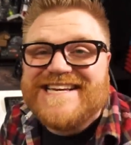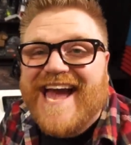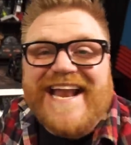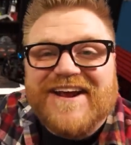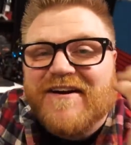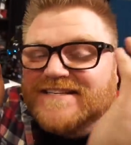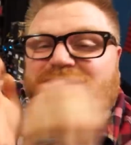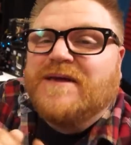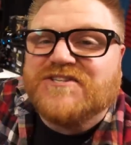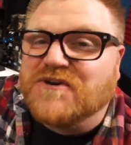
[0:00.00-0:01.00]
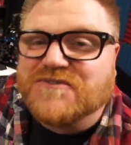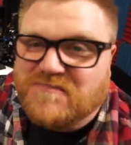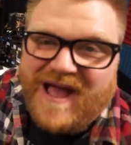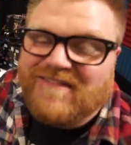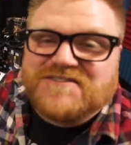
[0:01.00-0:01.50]
you get here at Timmy Joe's
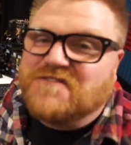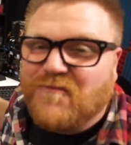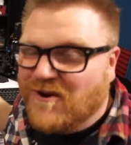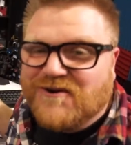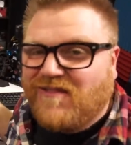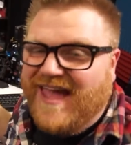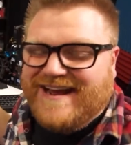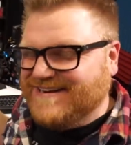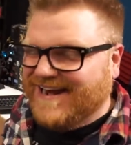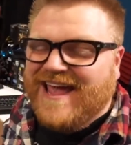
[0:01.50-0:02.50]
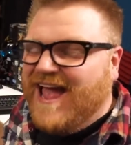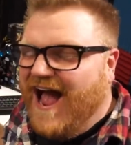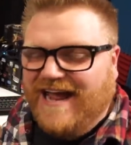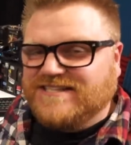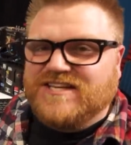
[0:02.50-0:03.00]
Palace of Wonderland and
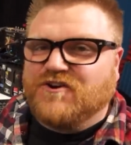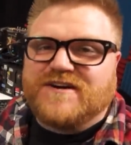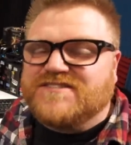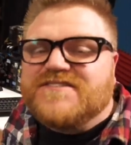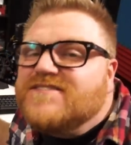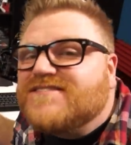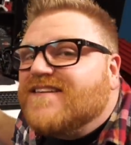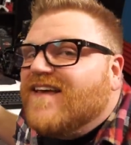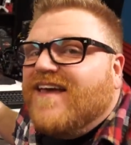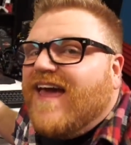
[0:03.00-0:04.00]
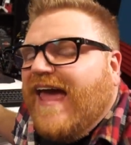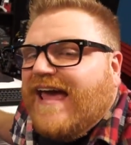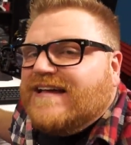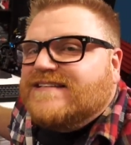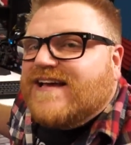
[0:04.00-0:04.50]
Icy Crystals.
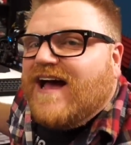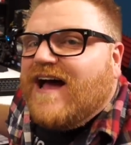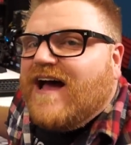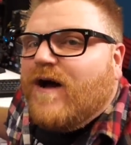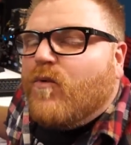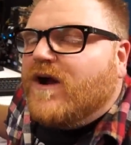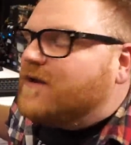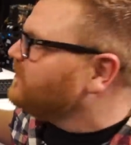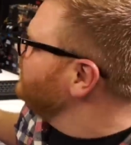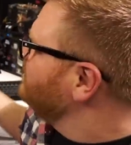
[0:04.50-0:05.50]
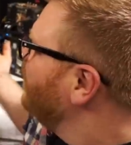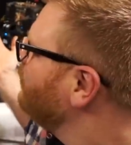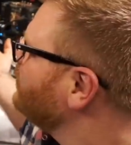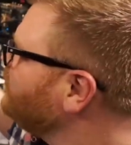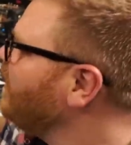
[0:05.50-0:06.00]
And uh, we're going to be
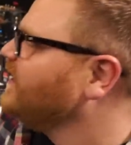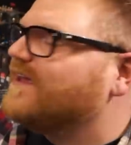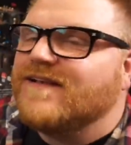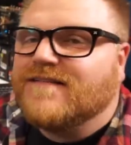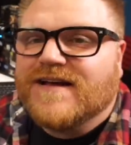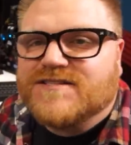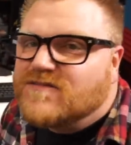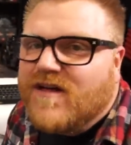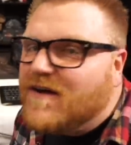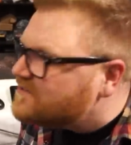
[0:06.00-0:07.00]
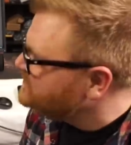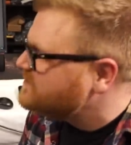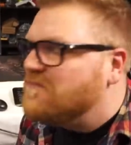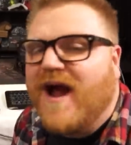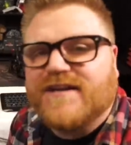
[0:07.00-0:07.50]
overclocking as long as
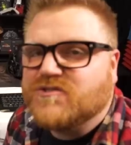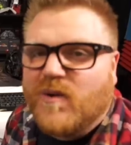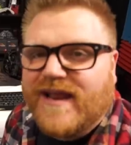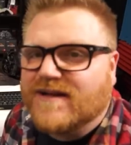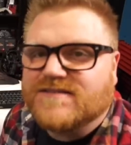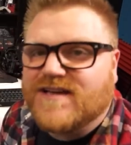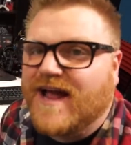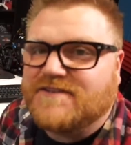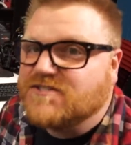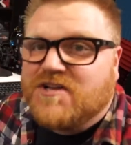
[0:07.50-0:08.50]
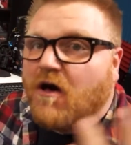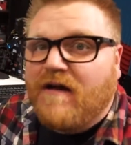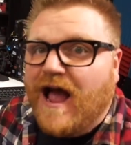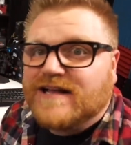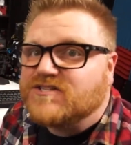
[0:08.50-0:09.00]
it's minus 20 outside, just all
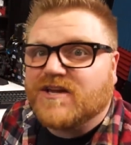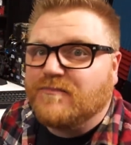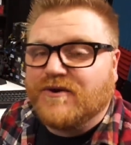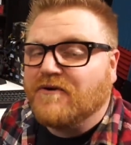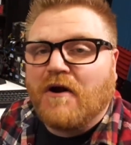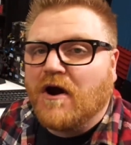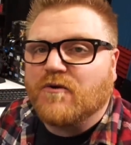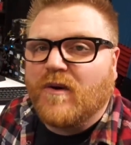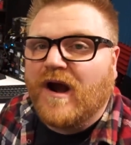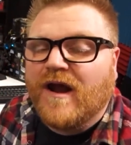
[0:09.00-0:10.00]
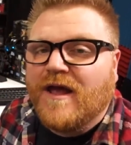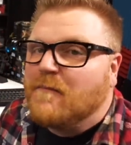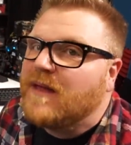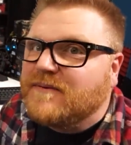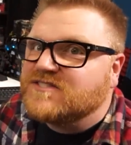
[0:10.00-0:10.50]
kinds of computer hardware.
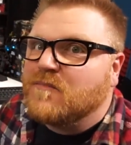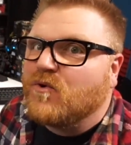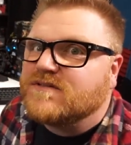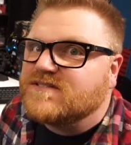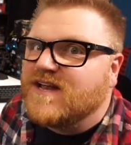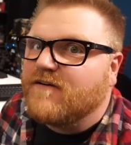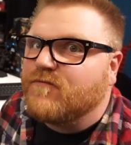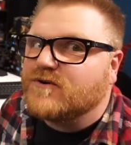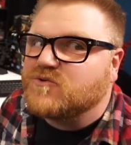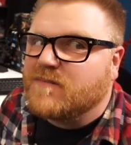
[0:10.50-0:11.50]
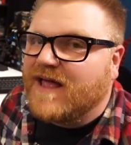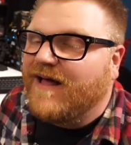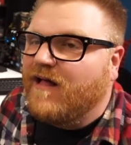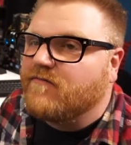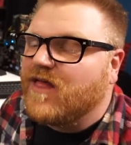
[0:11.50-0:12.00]
Maybe some old stuff, which would make
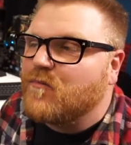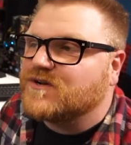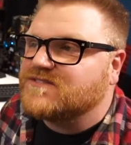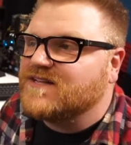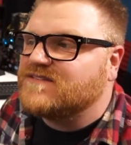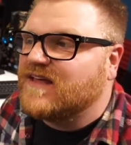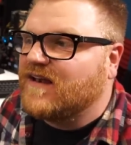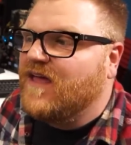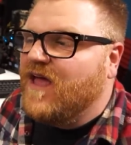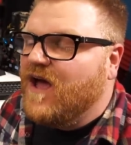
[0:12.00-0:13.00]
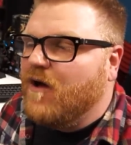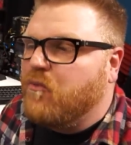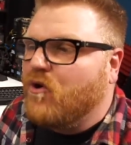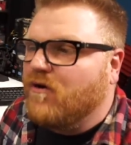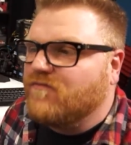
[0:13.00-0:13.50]
a hell of a lot more sense than a
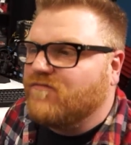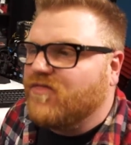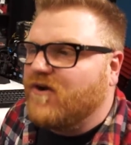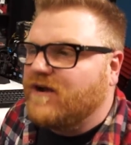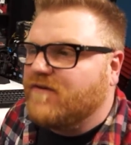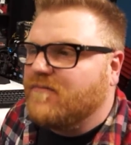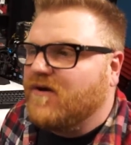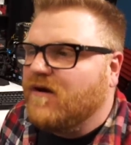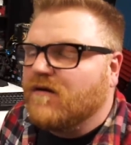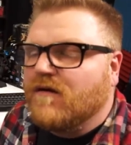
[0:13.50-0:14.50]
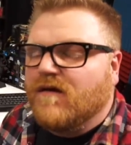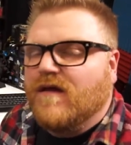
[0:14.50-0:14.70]
borrowed Threadripper